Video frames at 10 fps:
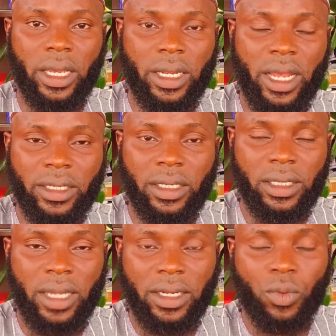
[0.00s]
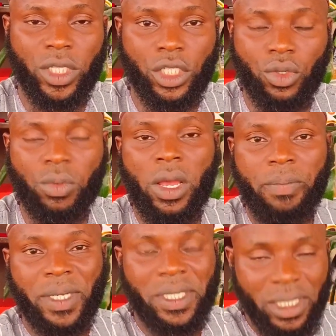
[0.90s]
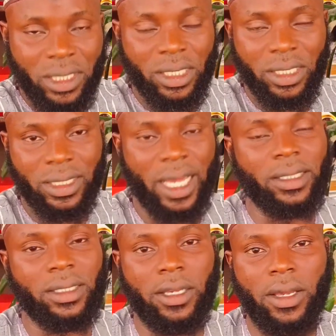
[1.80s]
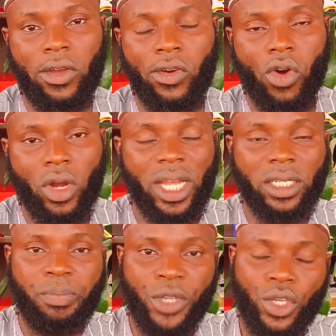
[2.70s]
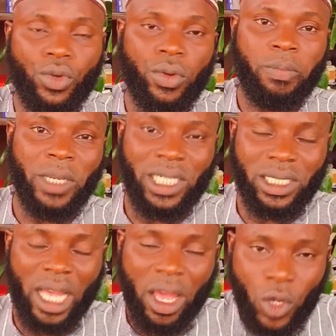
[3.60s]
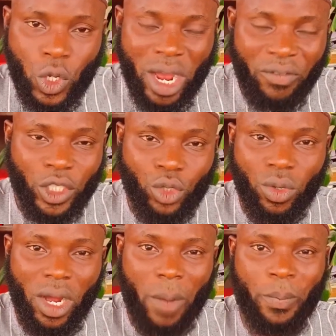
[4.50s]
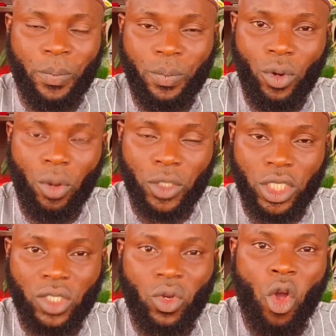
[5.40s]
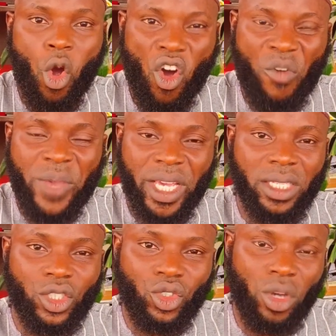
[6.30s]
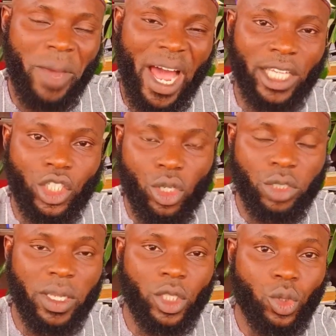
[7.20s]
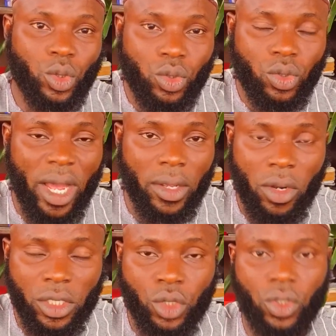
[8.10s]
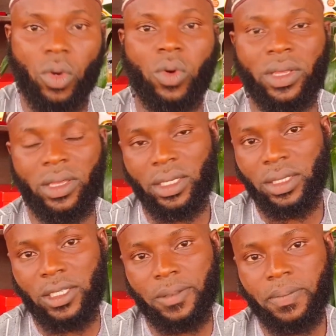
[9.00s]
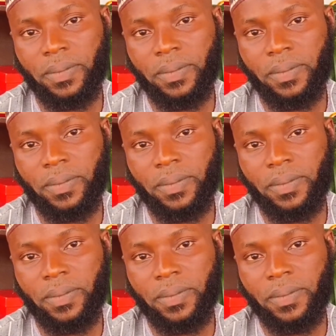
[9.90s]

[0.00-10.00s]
the waiting room be this size, or let the BQ be this. You have little opportunity of making some adjustment according to your own taste.